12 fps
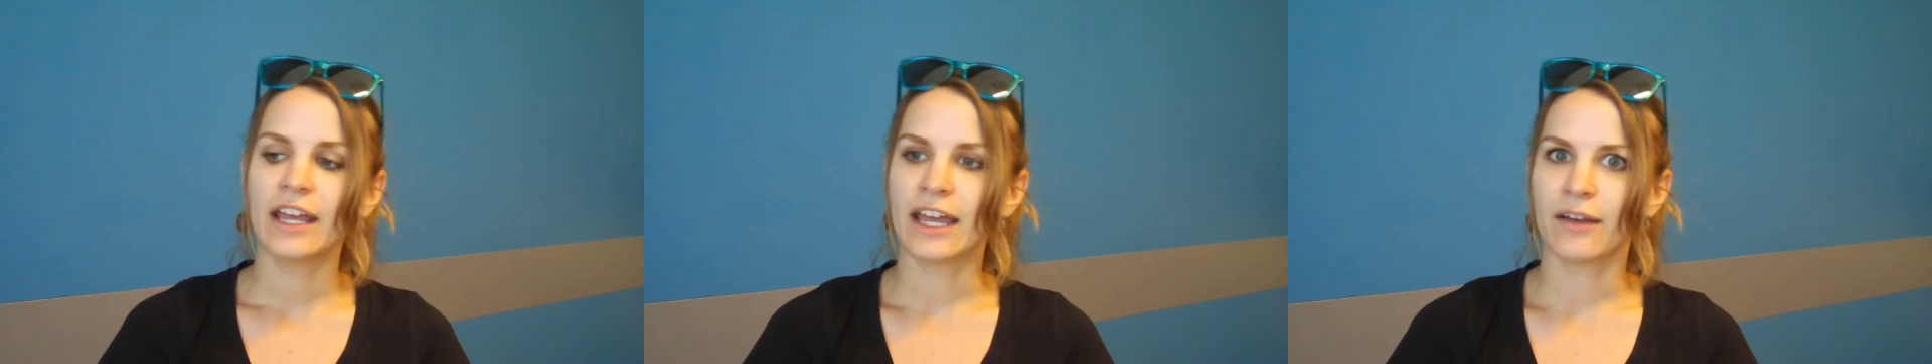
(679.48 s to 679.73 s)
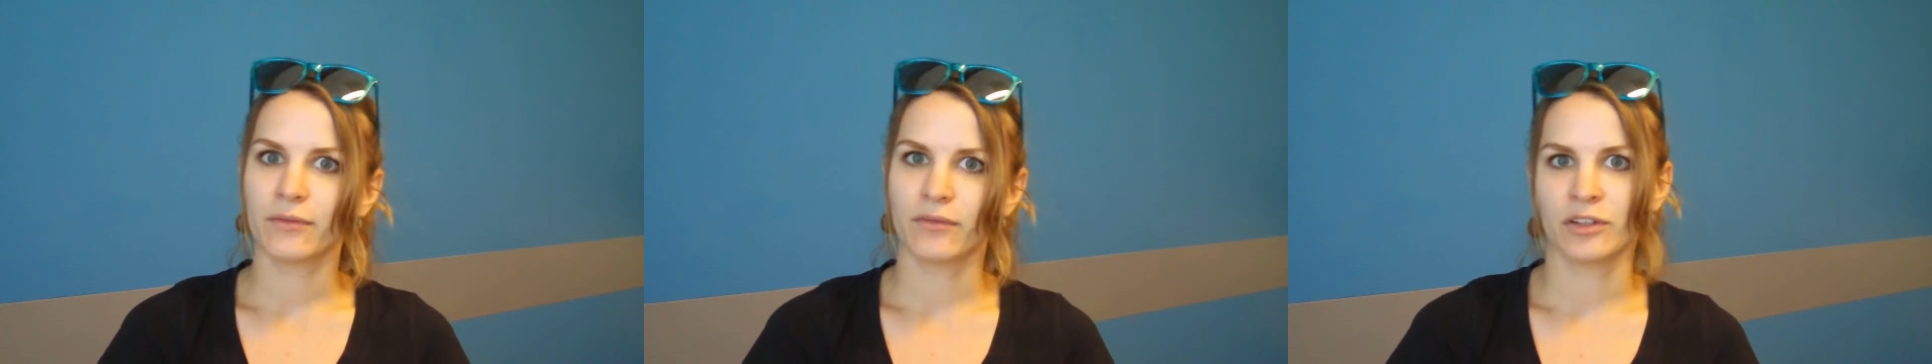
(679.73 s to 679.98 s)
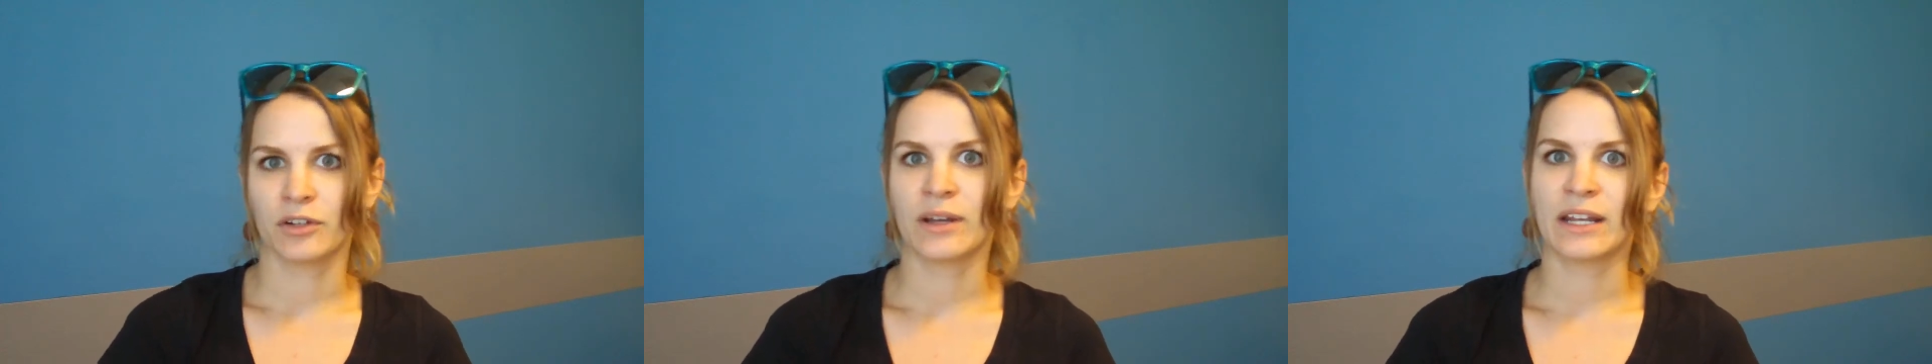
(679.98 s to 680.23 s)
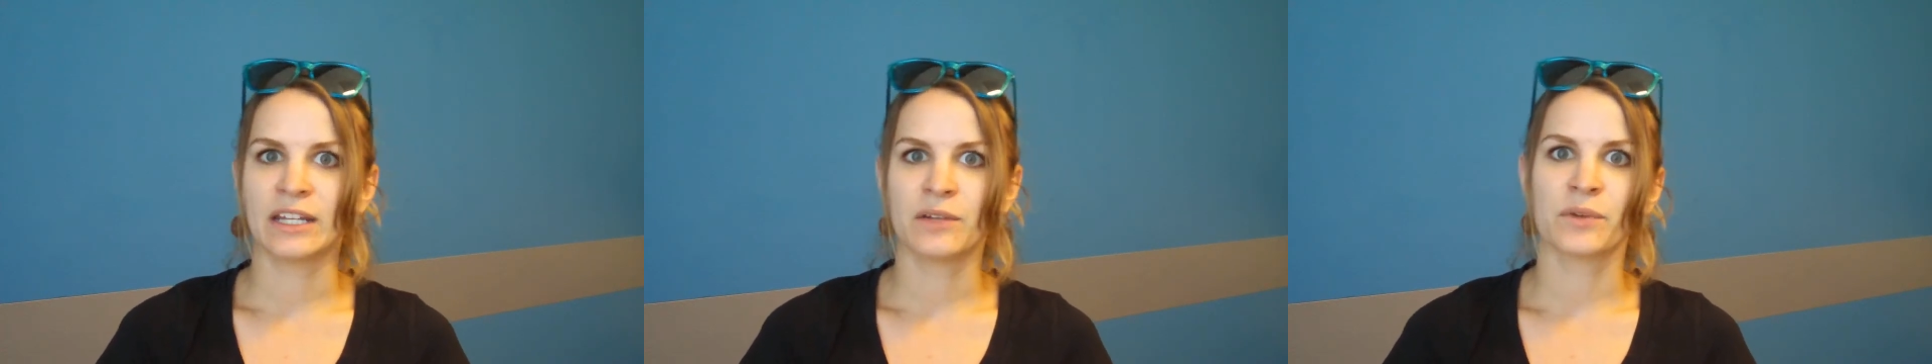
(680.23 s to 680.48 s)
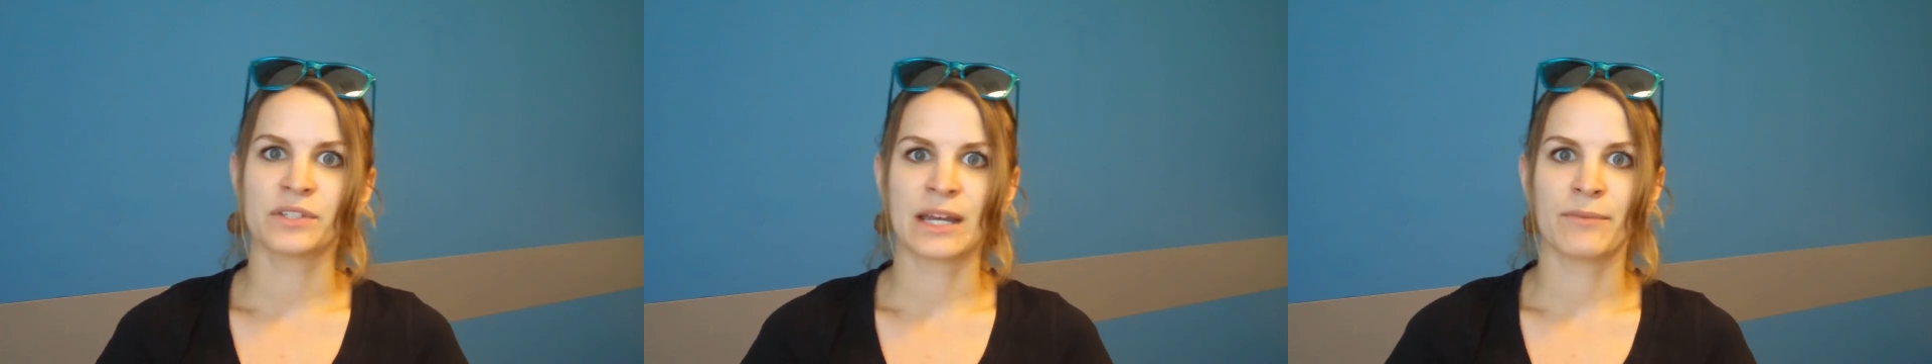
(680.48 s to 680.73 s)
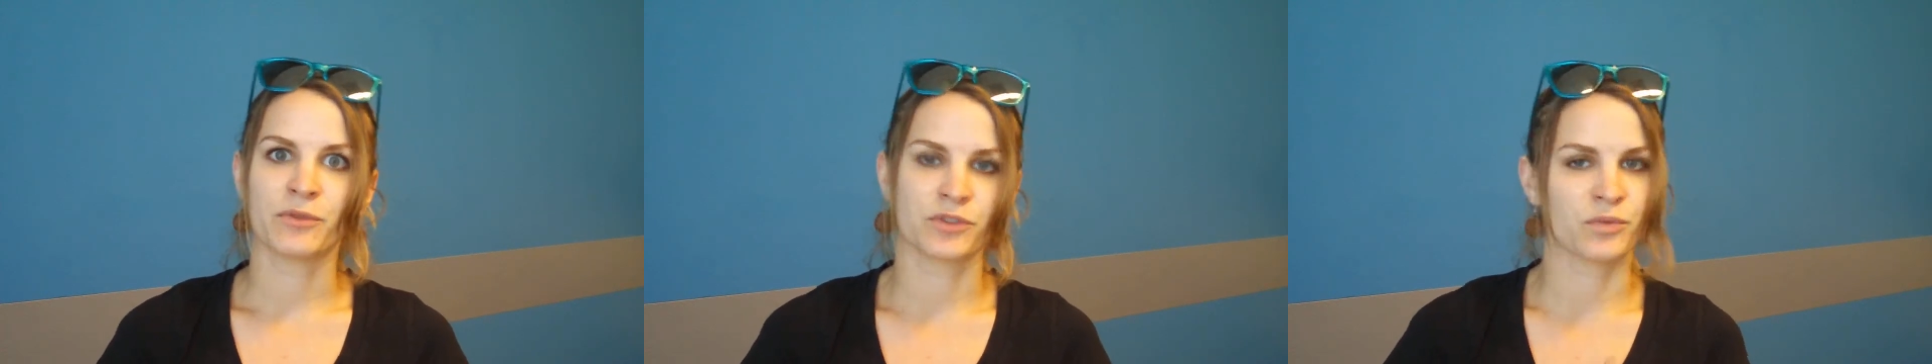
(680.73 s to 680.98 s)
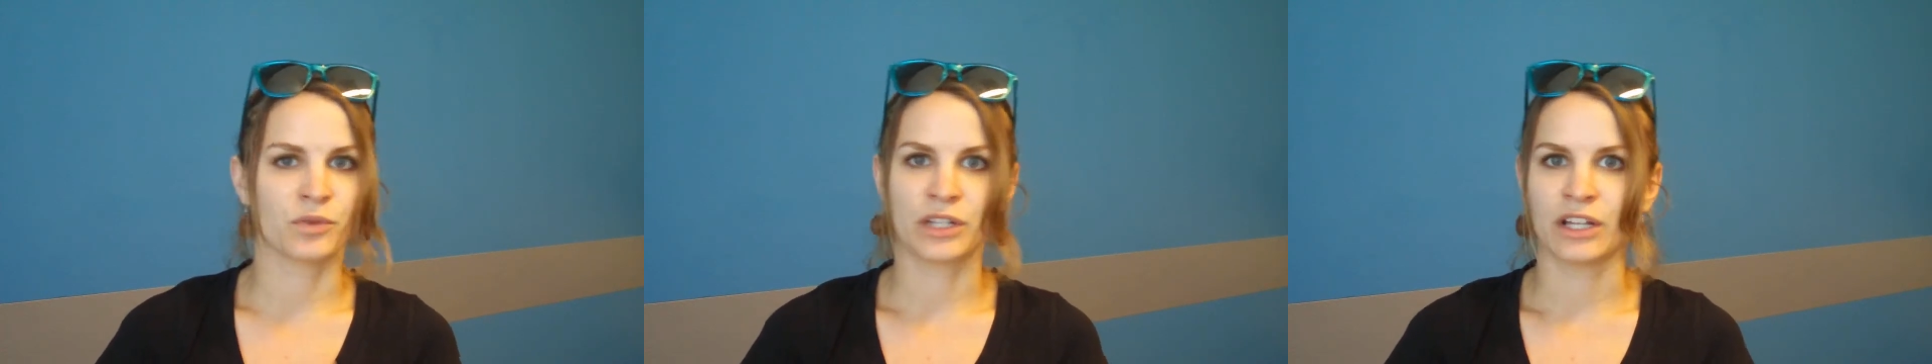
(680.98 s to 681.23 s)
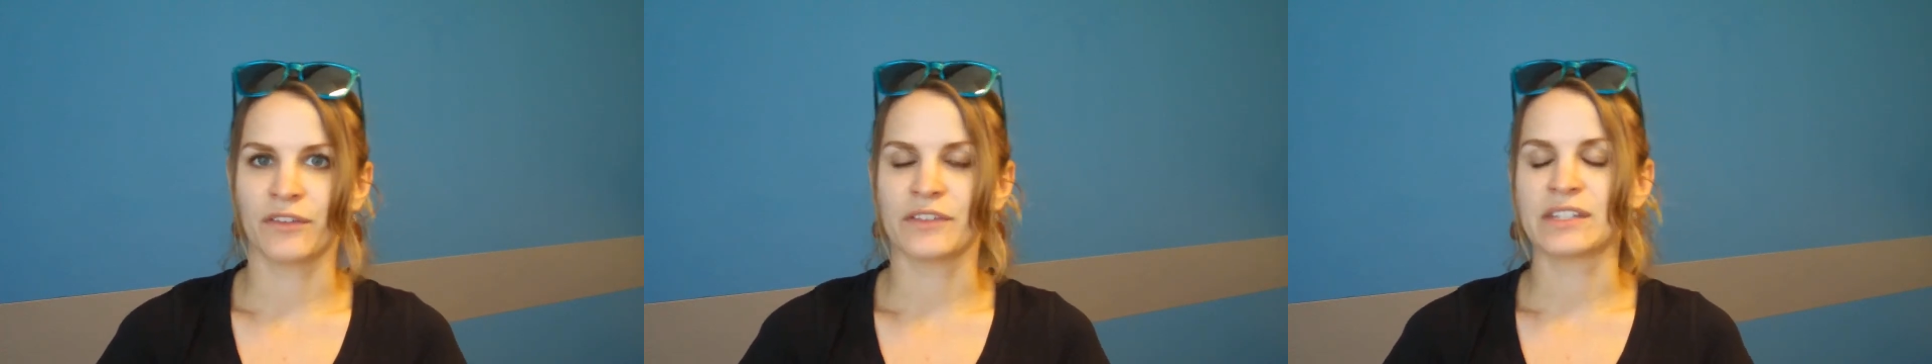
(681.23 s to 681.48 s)
At you know at any one time they're just
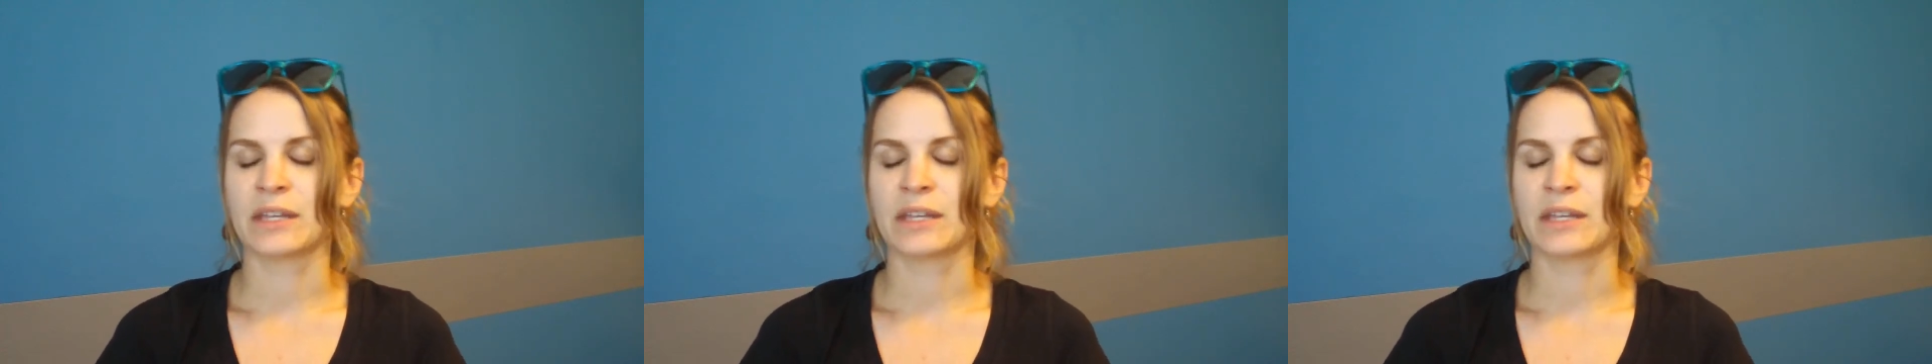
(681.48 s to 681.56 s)
working on